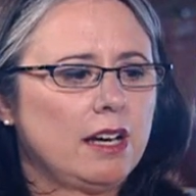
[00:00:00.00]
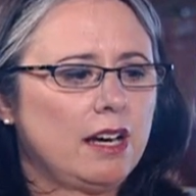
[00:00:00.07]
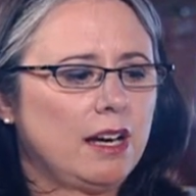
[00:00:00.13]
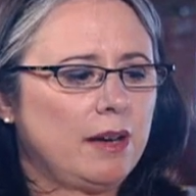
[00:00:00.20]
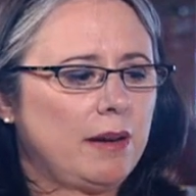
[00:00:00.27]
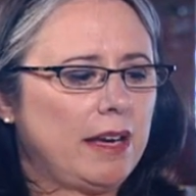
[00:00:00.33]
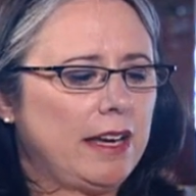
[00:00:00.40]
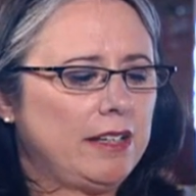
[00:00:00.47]
Uh,
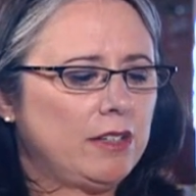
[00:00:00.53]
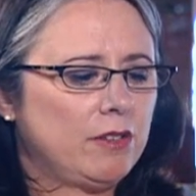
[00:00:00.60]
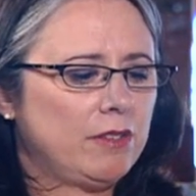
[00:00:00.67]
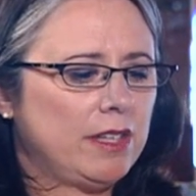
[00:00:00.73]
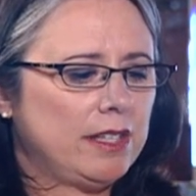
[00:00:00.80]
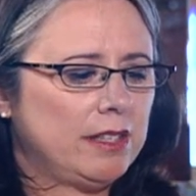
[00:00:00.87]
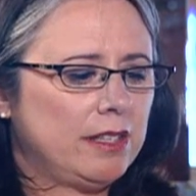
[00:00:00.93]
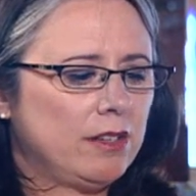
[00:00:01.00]
I know
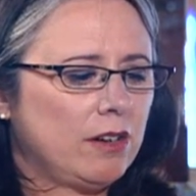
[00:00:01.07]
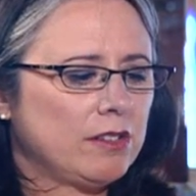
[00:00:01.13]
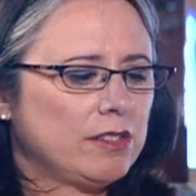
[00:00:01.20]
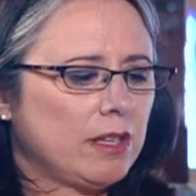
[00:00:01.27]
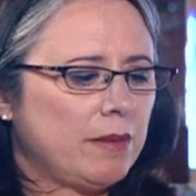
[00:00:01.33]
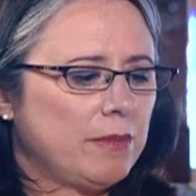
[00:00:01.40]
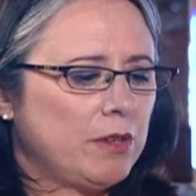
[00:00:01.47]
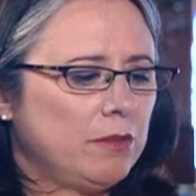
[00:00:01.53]
that there are
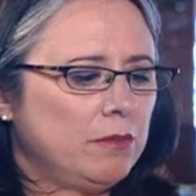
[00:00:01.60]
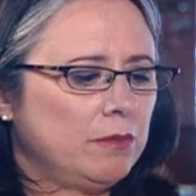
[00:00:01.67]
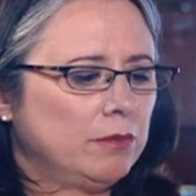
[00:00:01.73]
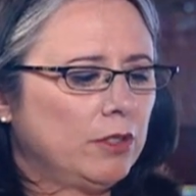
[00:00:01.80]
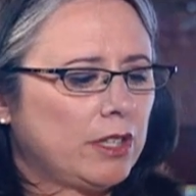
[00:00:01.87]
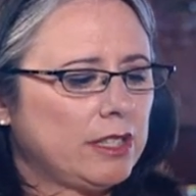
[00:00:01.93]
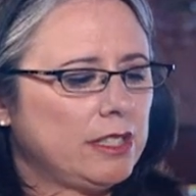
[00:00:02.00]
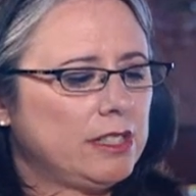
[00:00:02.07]
some who
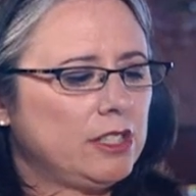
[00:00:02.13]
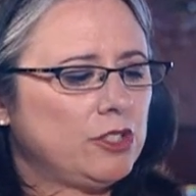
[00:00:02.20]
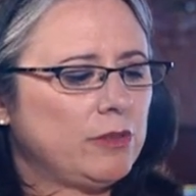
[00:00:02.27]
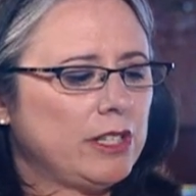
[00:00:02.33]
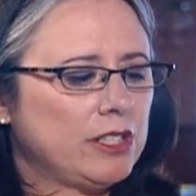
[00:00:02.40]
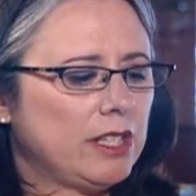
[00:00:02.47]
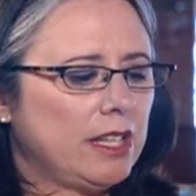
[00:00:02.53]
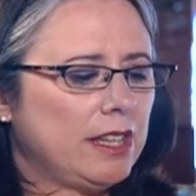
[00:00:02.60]
look at the
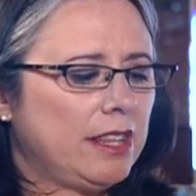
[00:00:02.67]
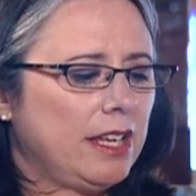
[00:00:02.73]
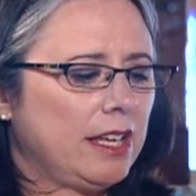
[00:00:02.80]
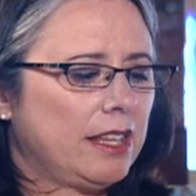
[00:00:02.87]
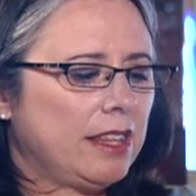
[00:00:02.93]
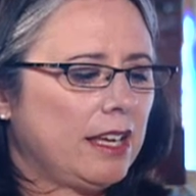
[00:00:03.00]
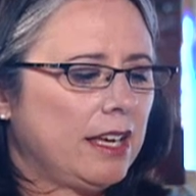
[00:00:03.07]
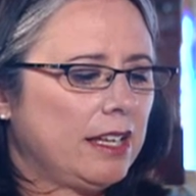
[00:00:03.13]
situation and
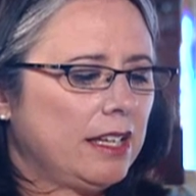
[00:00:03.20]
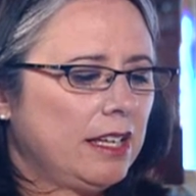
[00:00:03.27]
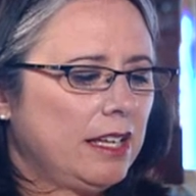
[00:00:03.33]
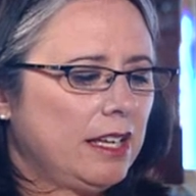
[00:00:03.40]
think that